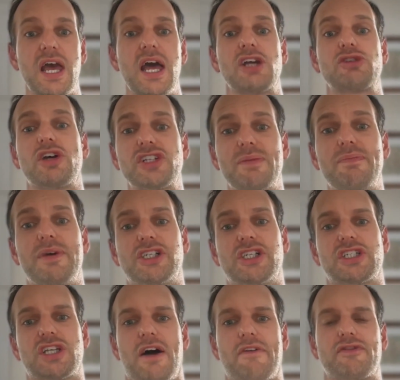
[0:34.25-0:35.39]
as well as admissions
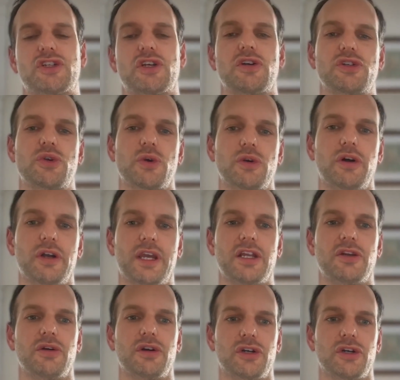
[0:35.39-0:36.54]
officers who are looking to
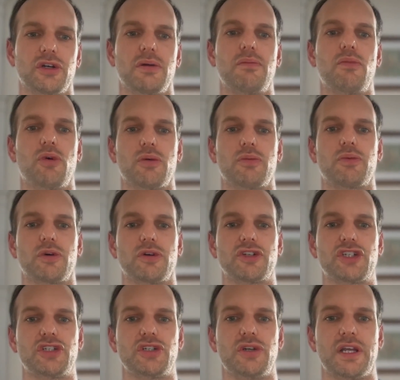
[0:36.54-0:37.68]
recruit more rural
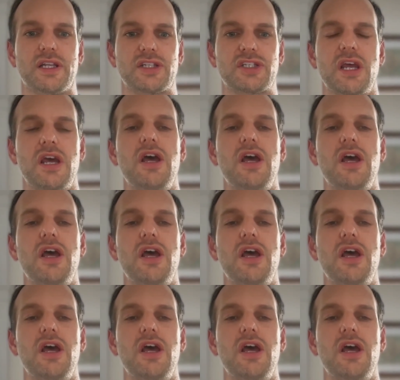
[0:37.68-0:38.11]
students.